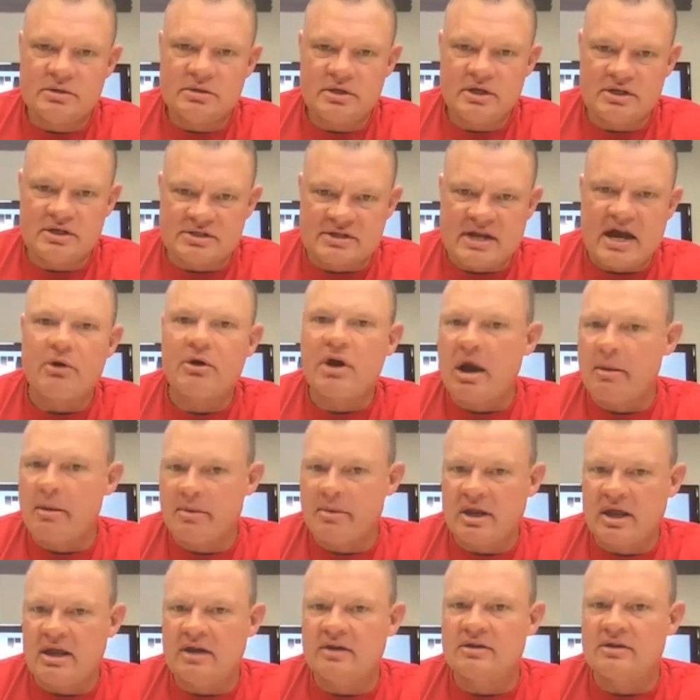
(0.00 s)
is now coming
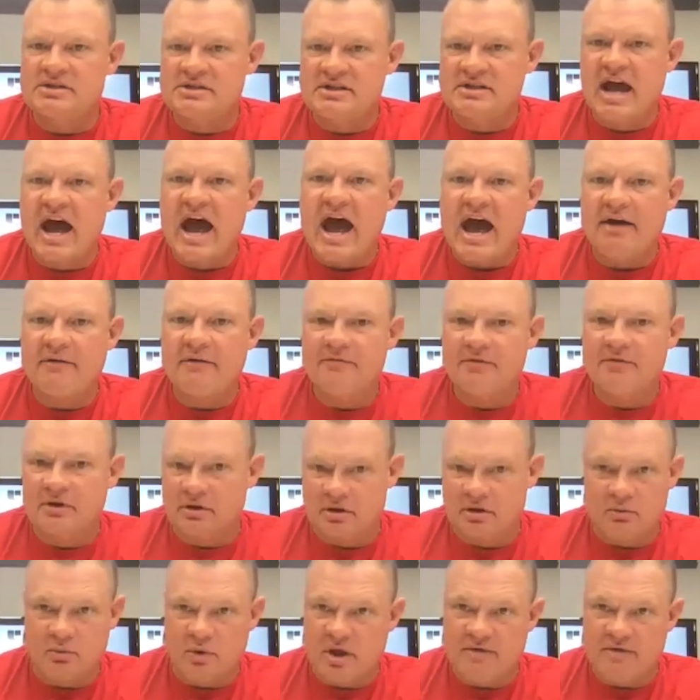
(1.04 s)
in and staff,
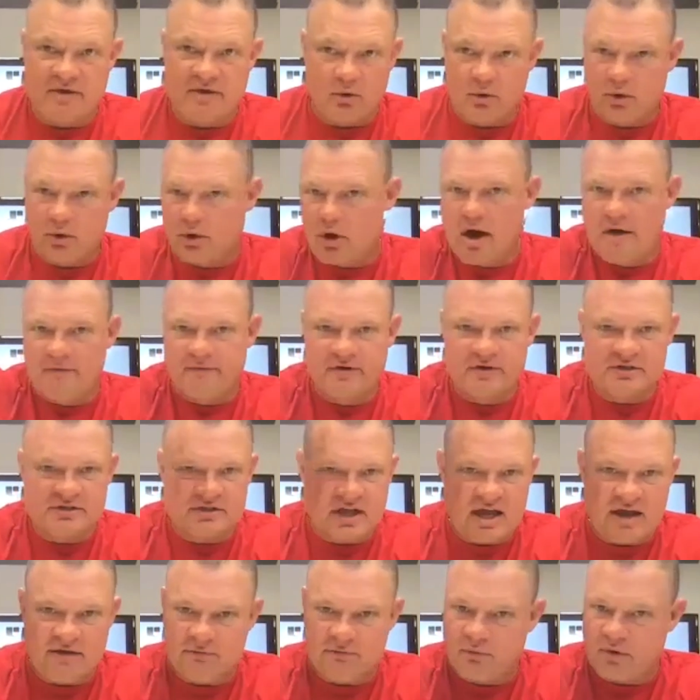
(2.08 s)
and we had their own office.
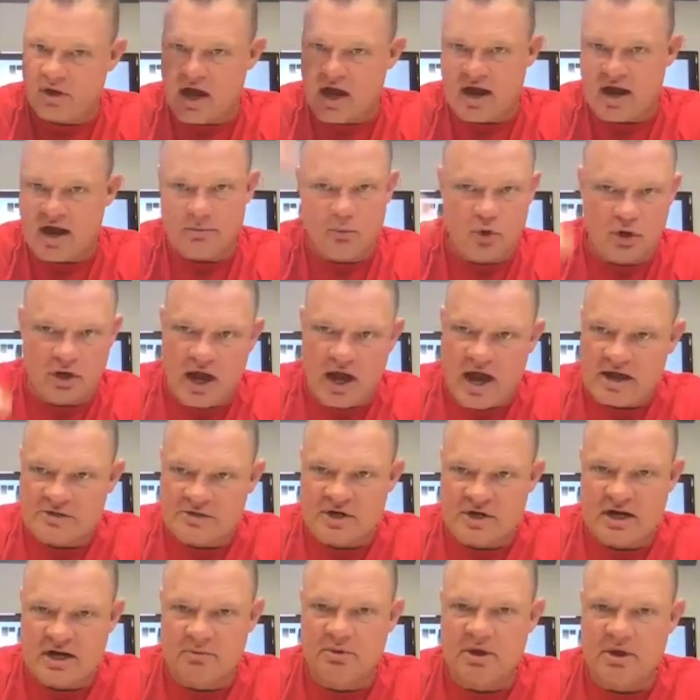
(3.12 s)
We hired more
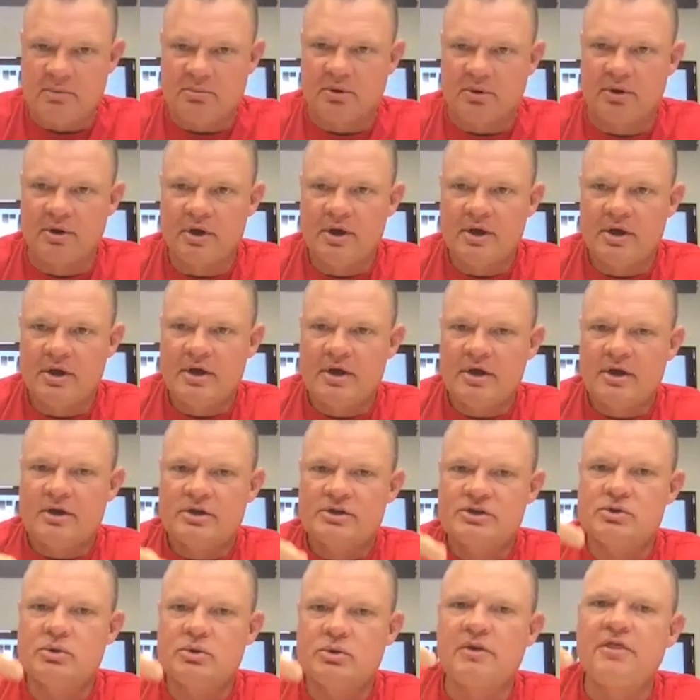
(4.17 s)
contracting people,
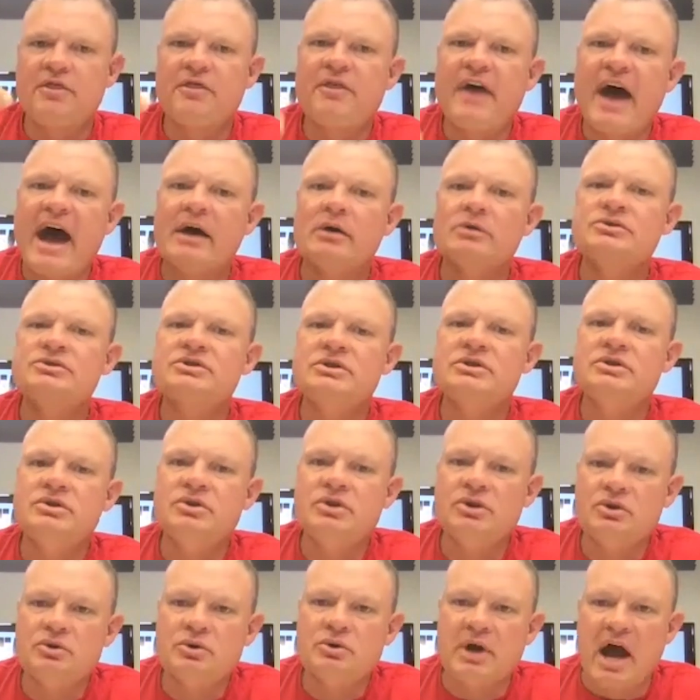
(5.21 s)
to 1,000
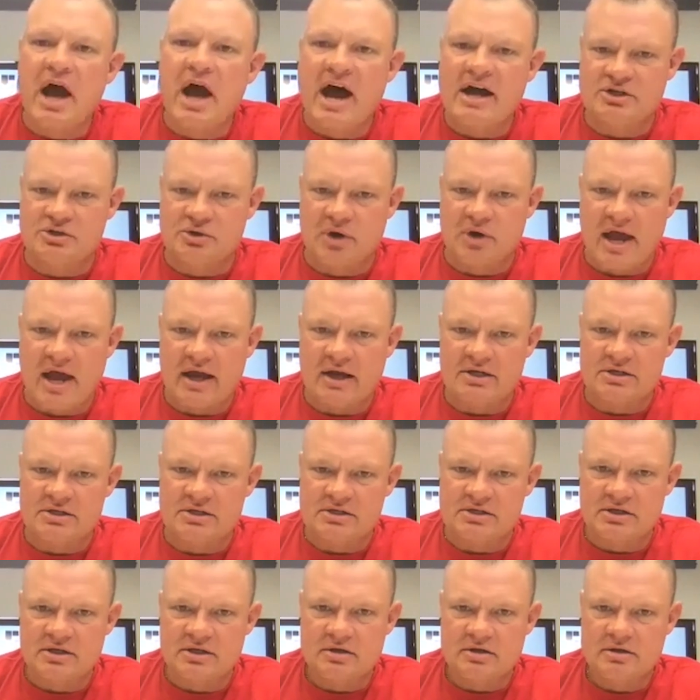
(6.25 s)
new
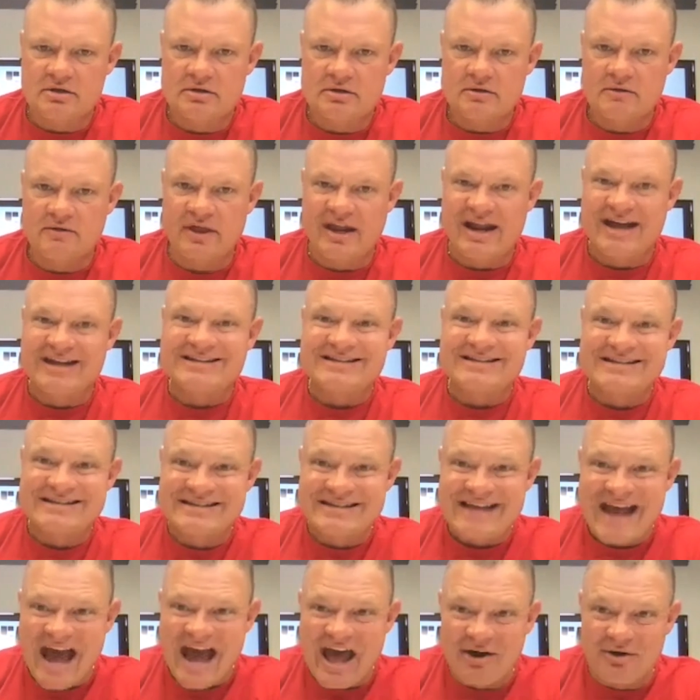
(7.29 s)
contracts that on
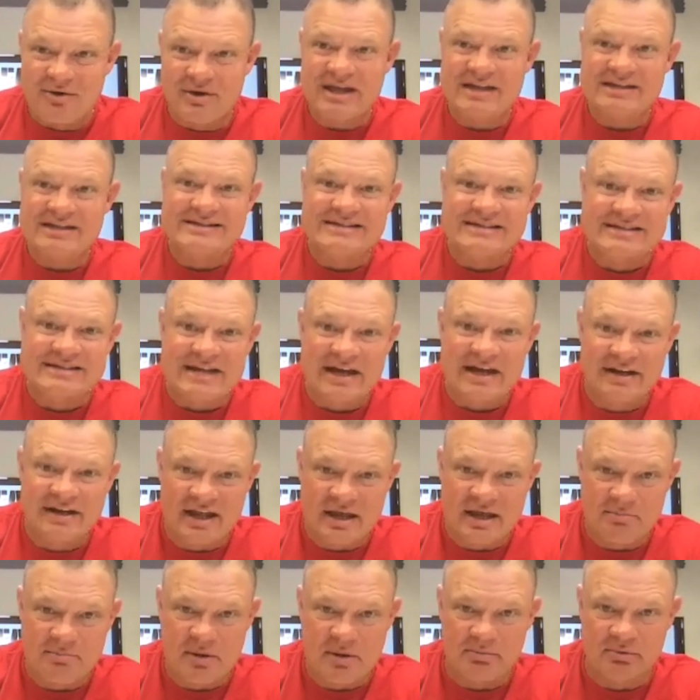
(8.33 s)
Saturday and Sunday
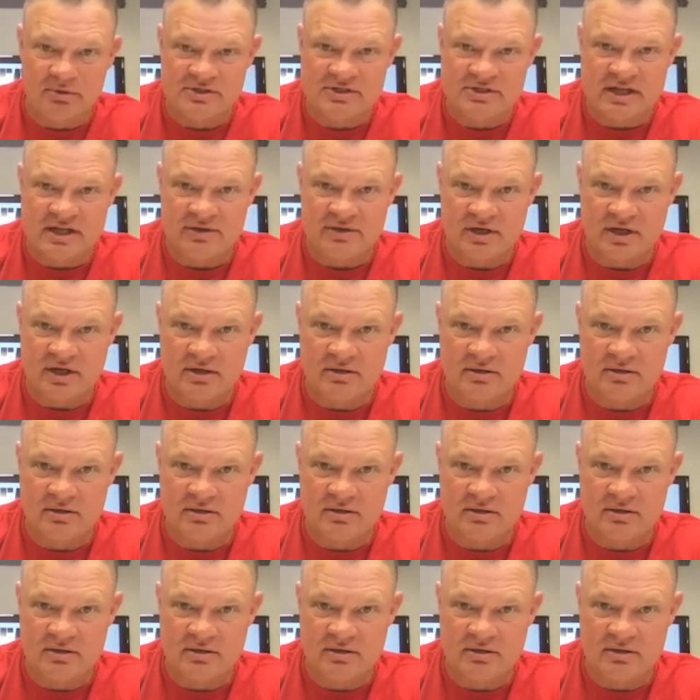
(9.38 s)
people are sending in.